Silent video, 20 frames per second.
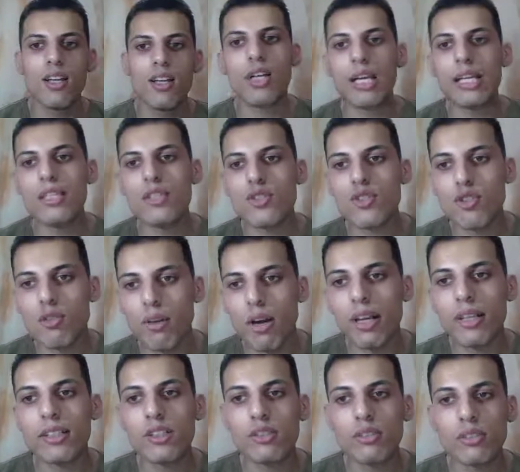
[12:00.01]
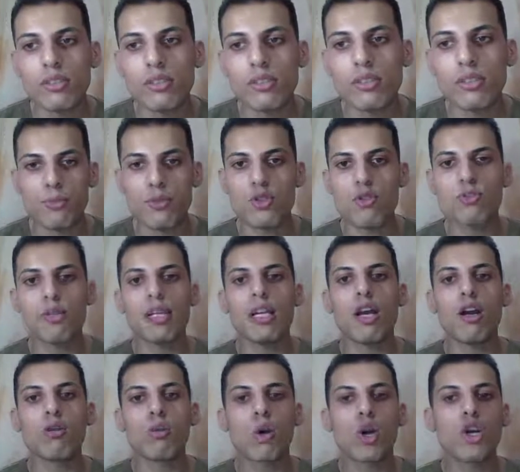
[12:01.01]
okay, instructed him to
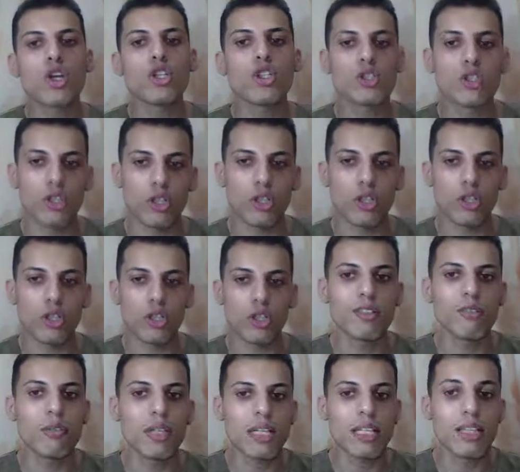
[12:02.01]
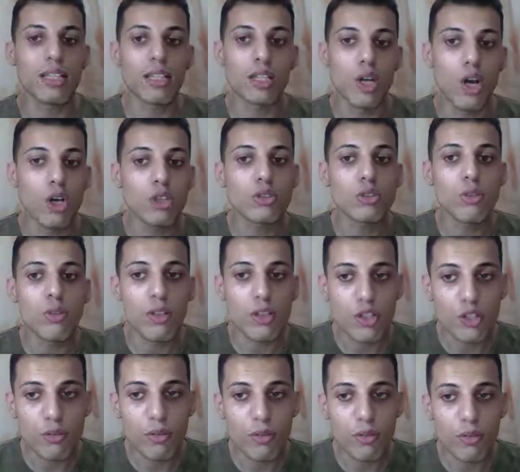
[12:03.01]
make a wrong turn directly onto the
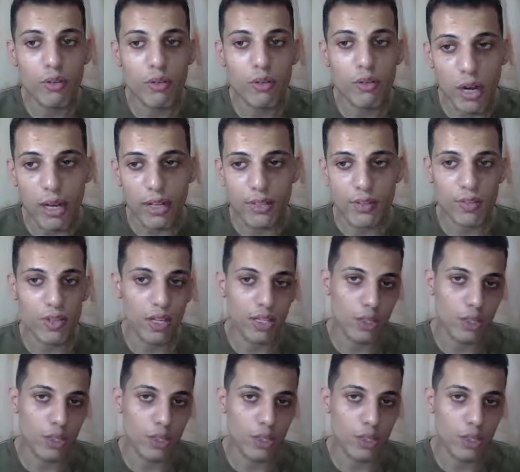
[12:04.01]
train tracks.